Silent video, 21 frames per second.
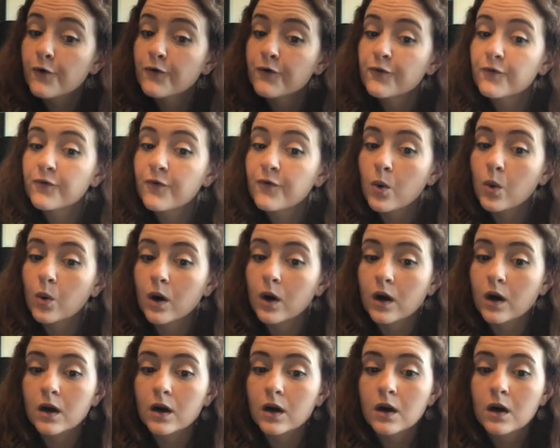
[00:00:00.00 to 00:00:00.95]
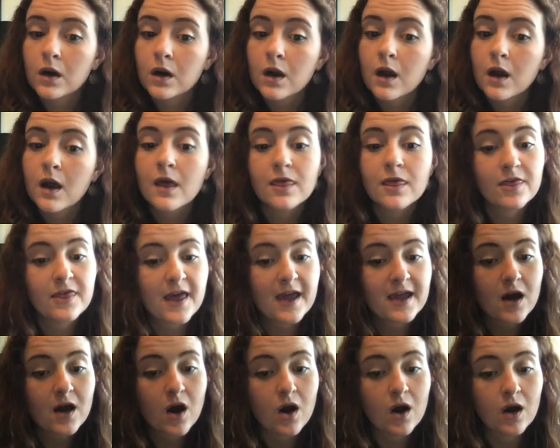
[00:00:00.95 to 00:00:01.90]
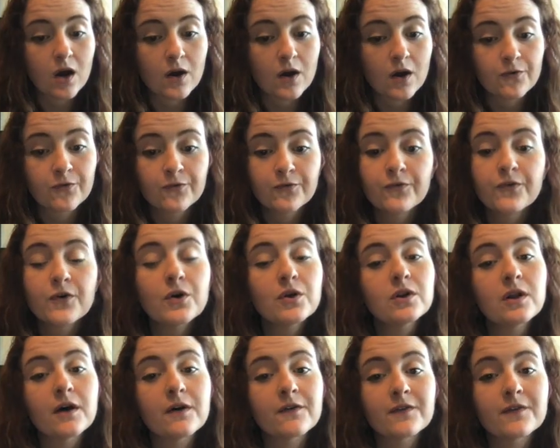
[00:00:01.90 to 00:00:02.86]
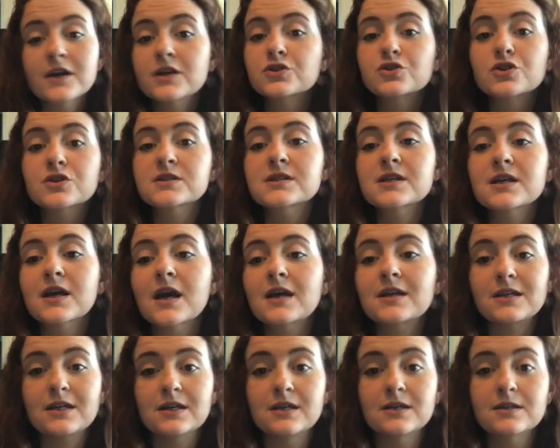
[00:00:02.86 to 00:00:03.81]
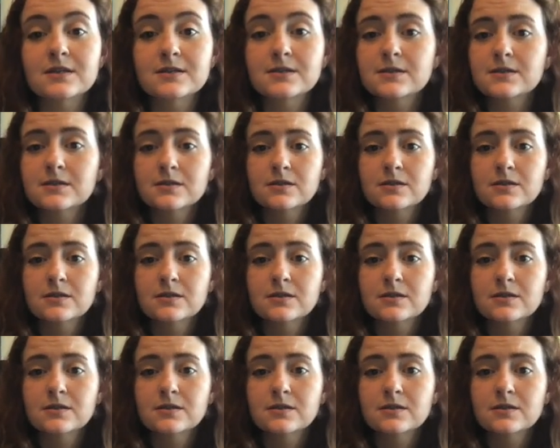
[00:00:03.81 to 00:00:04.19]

for they are full of interesting ideas.